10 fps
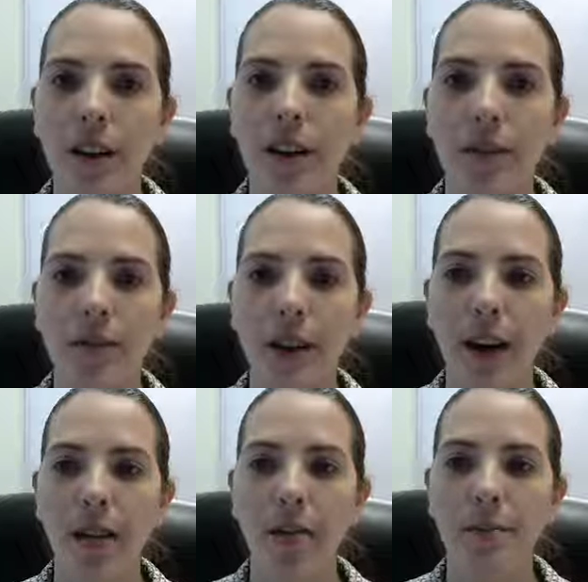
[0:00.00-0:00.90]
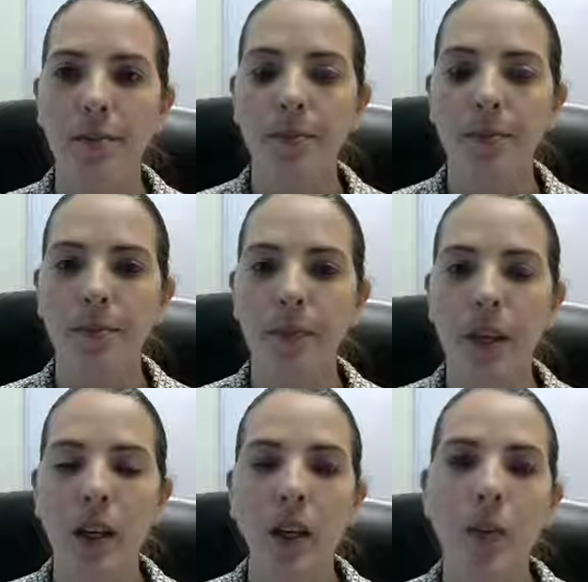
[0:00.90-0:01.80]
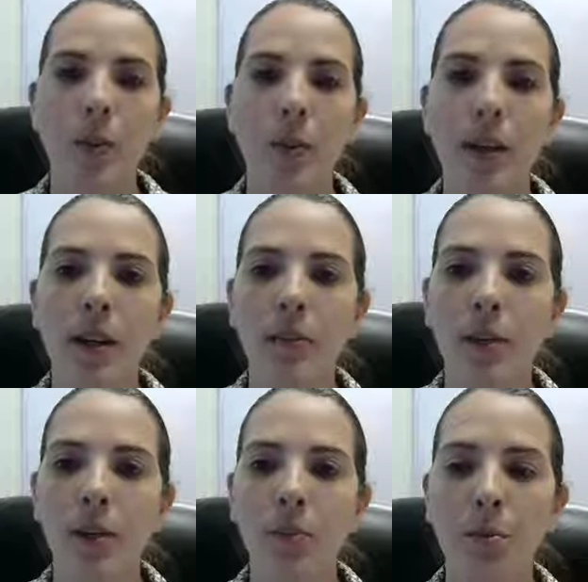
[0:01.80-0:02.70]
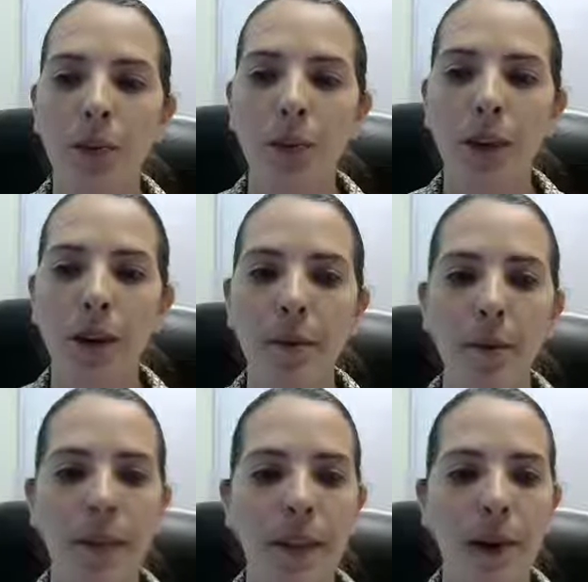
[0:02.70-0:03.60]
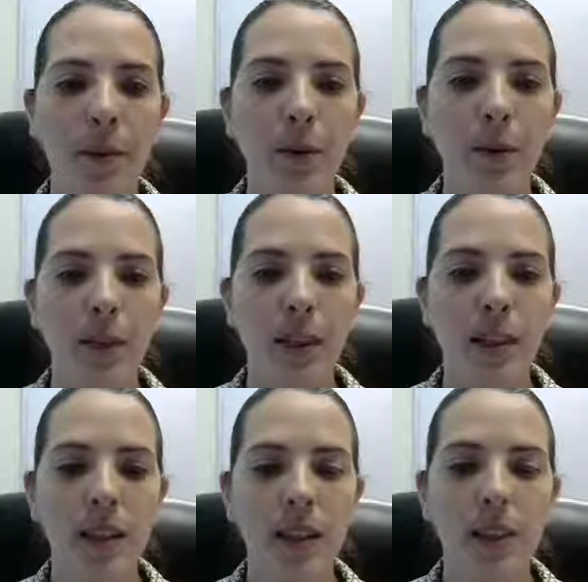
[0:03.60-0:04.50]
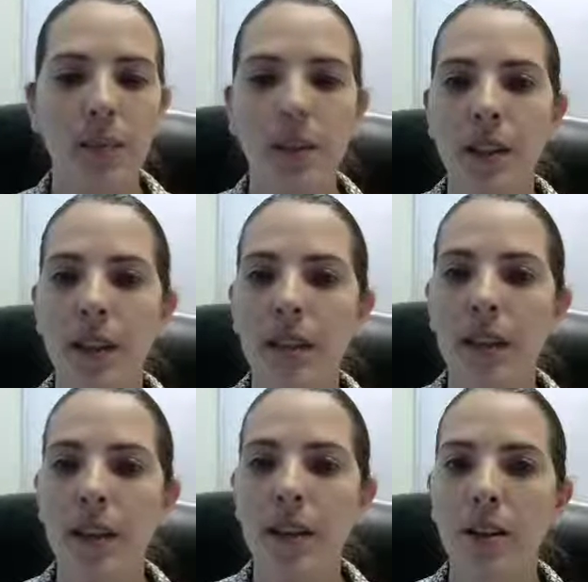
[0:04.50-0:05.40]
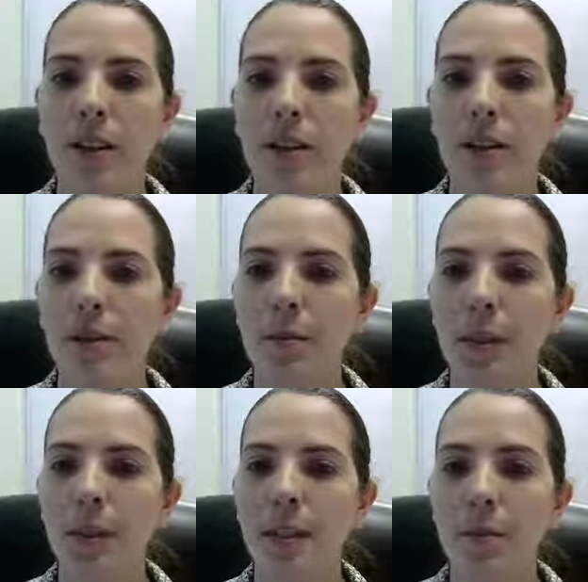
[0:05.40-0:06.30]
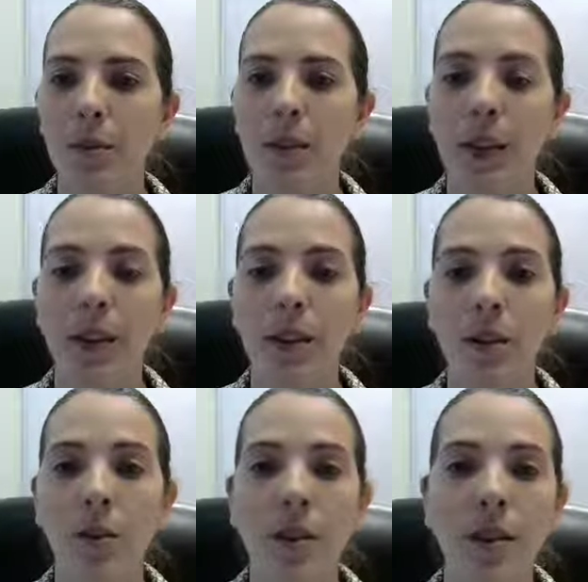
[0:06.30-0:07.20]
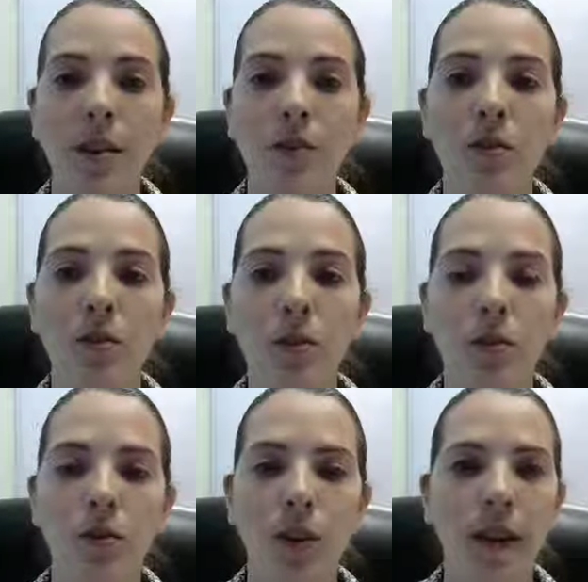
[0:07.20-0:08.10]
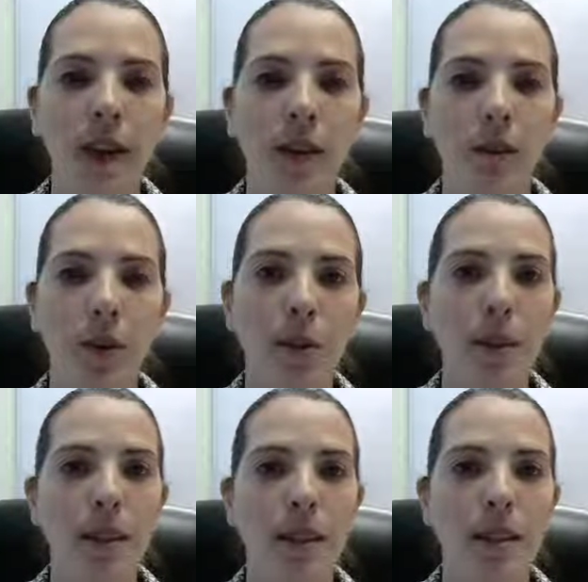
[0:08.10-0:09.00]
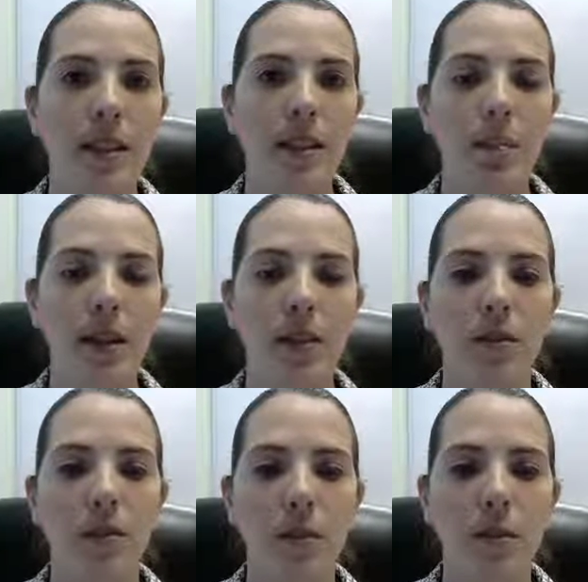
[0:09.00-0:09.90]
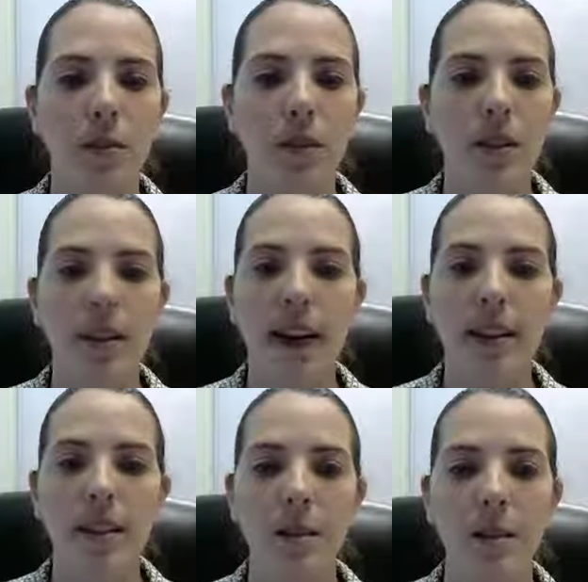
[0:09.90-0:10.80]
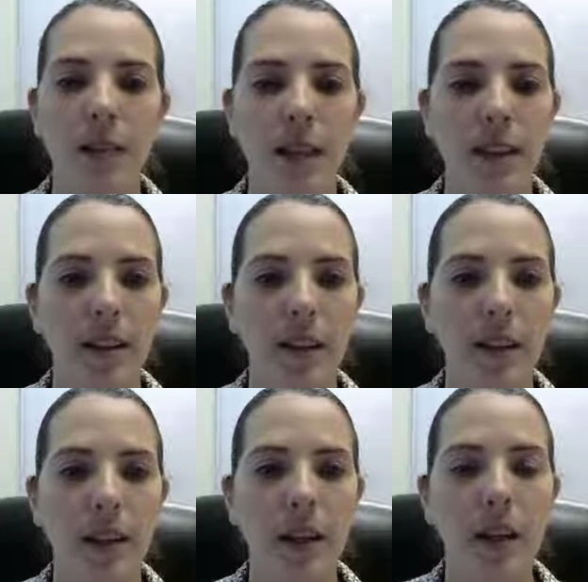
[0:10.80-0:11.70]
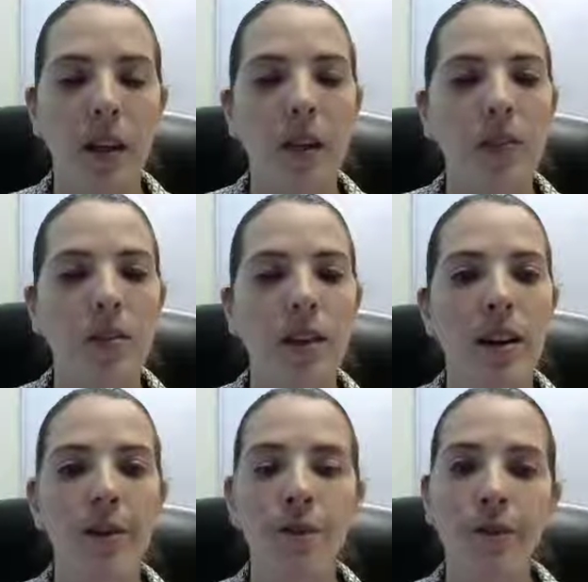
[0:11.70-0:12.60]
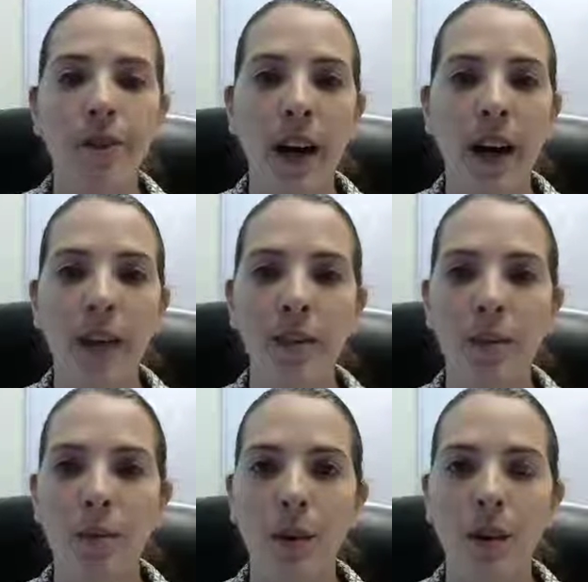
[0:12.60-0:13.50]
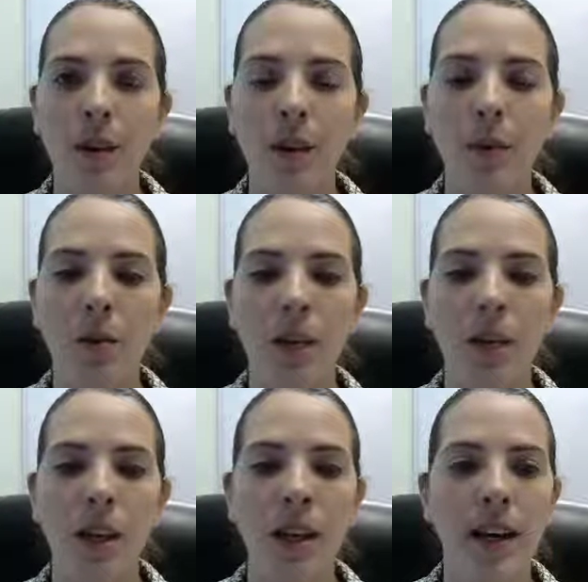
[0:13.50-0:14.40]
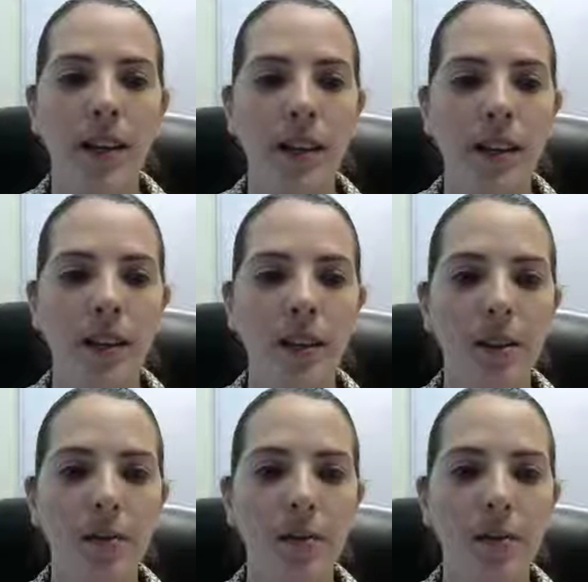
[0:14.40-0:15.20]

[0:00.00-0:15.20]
in the file. So we're going to build a program that will read these numbers, and you can see from the example title, we're going to write a program that does the summation of these numbers, that adds them all together. So there are 5 numbers that we wish to add together,